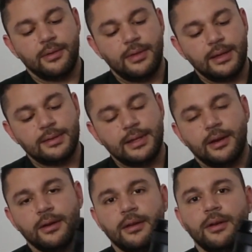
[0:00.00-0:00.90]
thick
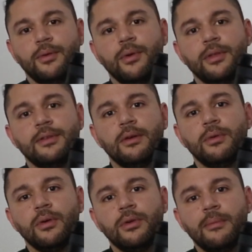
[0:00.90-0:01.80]
sticker where the
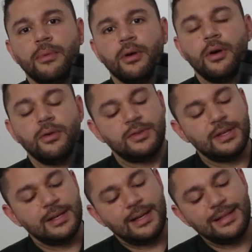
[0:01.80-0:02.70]
serial number goes.
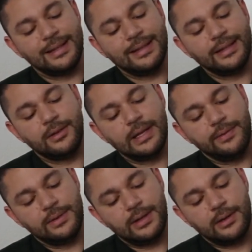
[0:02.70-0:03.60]
It's a little
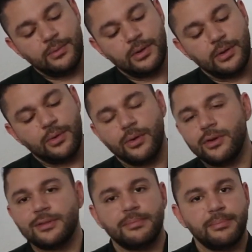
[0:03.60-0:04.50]
lifted on one of the
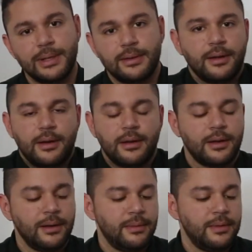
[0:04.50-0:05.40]
corners, but
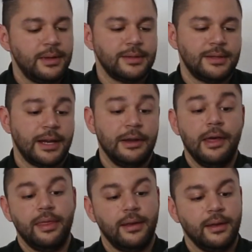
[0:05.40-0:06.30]
that's like
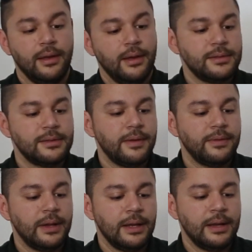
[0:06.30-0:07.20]
nothing. It's
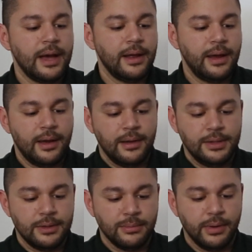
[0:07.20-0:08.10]
definitely not a
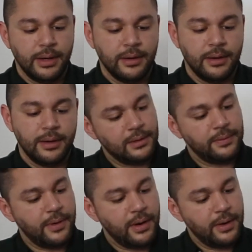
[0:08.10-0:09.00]
deal breaker. As
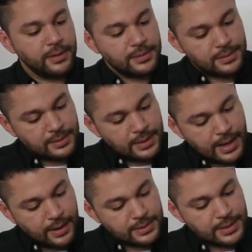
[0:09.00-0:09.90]
far as the
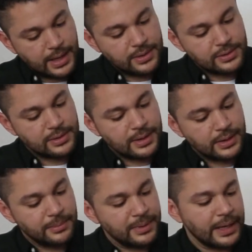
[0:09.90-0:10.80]
outside, there's just a
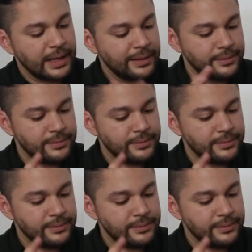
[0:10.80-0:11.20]
little bit like